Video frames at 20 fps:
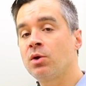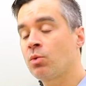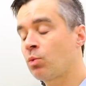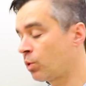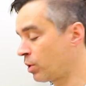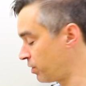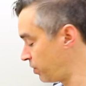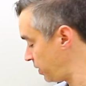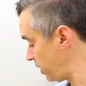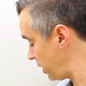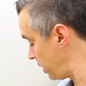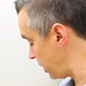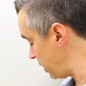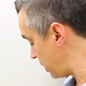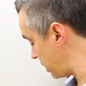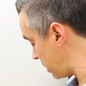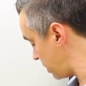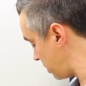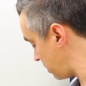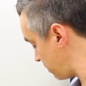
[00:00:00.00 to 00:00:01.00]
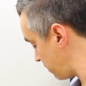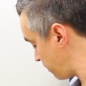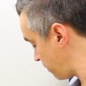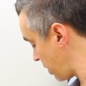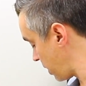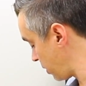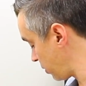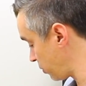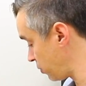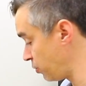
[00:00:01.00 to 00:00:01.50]
where the uh,
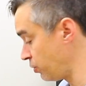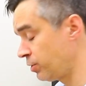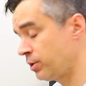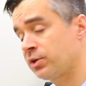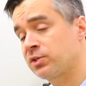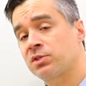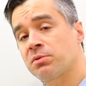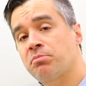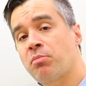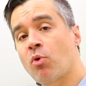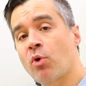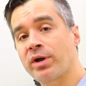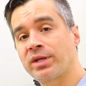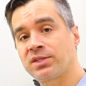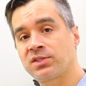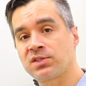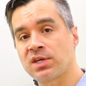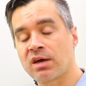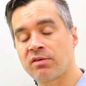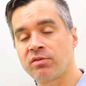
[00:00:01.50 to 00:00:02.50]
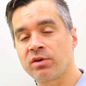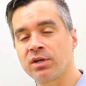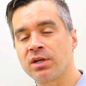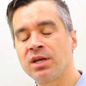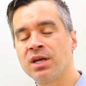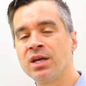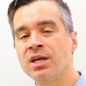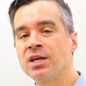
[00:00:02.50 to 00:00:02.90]
Fire CUDA is a 0.7.